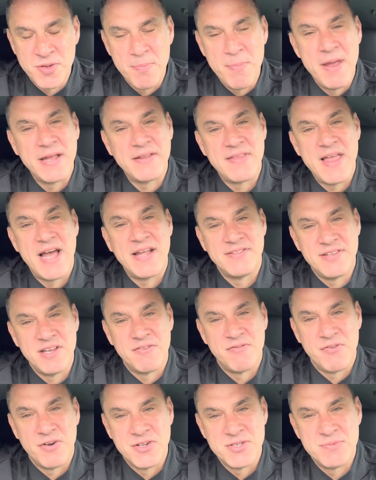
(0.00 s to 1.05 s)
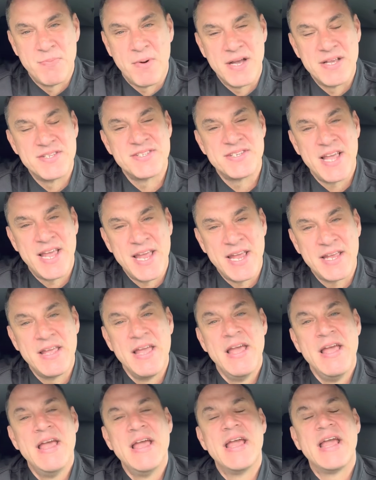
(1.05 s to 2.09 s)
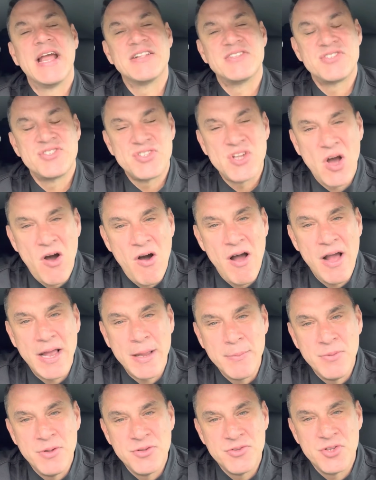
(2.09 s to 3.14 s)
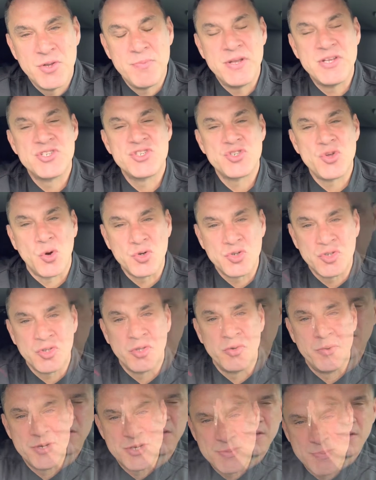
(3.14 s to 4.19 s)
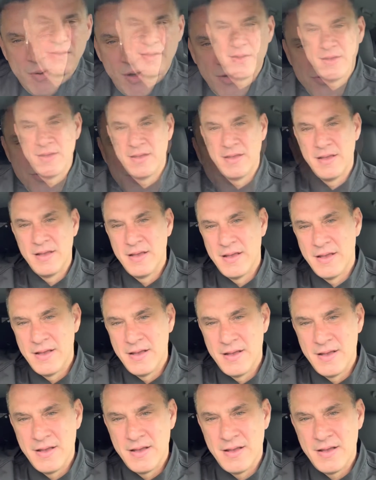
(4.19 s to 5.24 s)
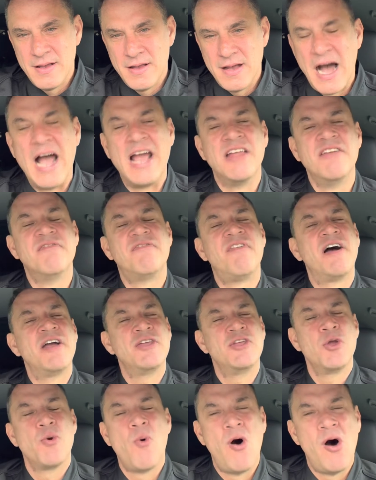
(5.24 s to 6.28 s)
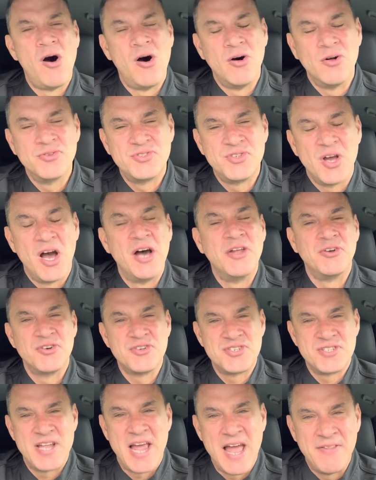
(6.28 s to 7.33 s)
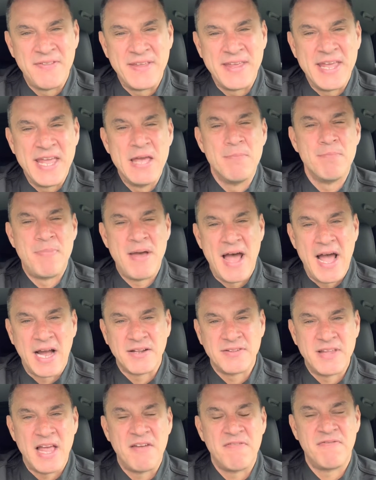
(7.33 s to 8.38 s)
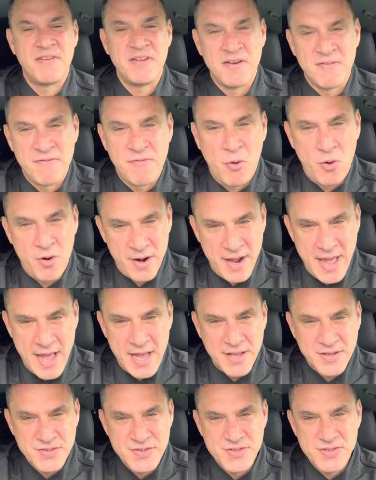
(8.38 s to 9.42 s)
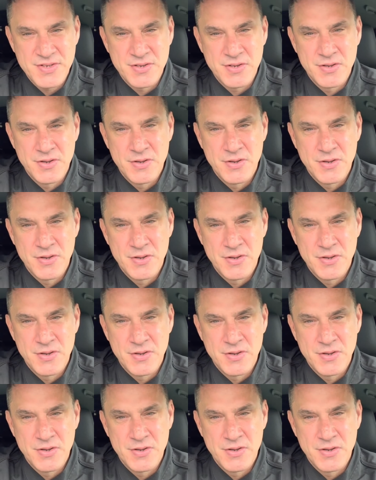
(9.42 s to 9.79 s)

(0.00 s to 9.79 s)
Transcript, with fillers: to make that difference by saying it's time to be socially responsible. I invite you all to understand the impact that Feed It Forward has.